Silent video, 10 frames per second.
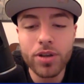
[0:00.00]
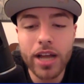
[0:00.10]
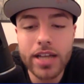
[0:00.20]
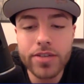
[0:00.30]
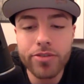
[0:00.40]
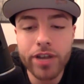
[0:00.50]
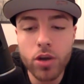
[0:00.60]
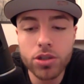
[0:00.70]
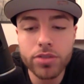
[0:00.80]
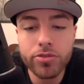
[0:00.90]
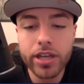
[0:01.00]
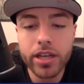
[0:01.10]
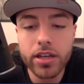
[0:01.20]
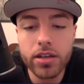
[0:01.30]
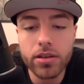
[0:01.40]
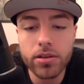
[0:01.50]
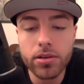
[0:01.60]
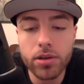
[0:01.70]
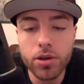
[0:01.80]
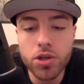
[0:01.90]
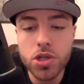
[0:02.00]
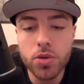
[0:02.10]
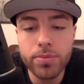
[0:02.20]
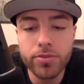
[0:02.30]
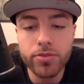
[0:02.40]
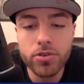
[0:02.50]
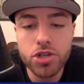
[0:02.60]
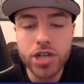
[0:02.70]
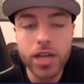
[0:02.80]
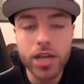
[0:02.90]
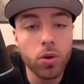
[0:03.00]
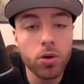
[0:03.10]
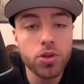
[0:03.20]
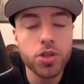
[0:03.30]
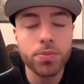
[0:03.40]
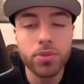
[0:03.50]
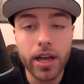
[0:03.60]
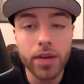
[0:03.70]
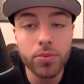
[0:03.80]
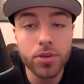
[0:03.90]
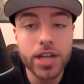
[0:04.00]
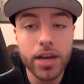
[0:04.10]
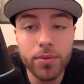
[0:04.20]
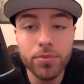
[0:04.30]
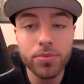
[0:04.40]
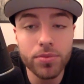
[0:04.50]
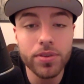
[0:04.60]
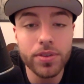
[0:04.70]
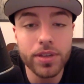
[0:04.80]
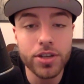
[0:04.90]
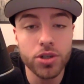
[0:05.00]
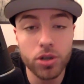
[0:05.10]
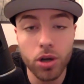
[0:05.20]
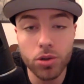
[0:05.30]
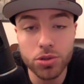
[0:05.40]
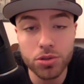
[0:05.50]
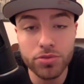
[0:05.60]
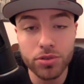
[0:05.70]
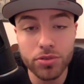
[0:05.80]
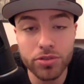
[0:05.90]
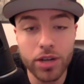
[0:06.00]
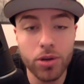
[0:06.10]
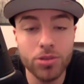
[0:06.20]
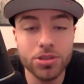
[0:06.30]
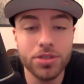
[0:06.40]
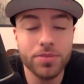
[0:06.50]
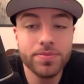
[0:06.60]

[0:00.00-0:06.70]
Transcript: As a Frank Ocean fan, are you someone that prefers Channel Orange or Blonde? Which album is your go-to for Frank Ocean?